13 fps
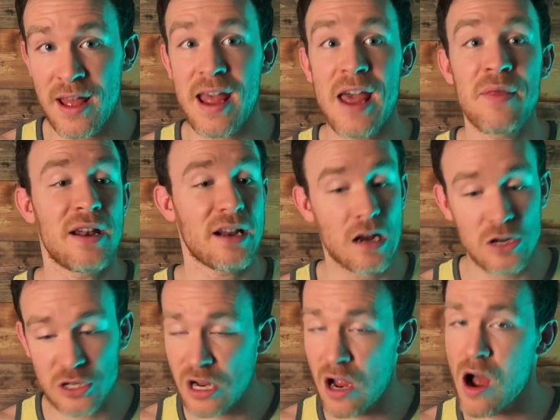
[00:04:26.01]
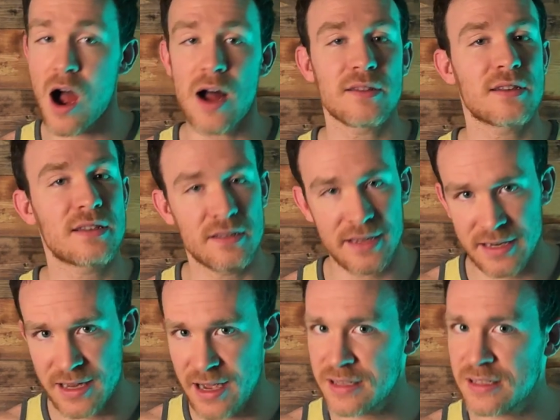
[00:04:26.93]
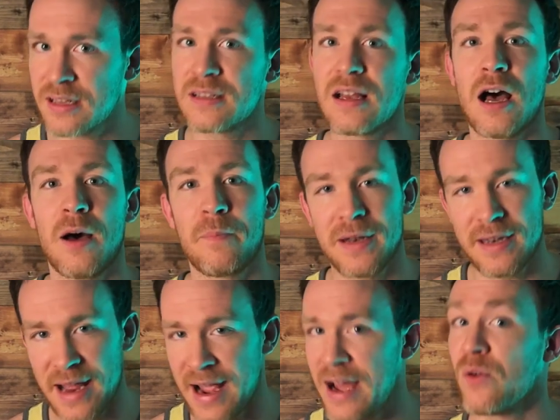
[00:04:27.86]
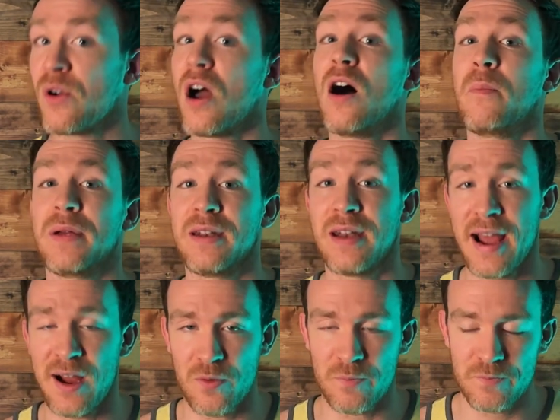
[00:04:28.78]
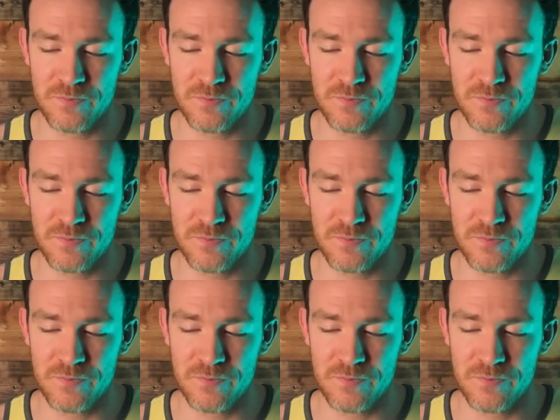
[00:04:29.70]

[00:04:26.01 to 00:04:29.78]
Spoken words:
and then it just constantly does this up and down, up and down.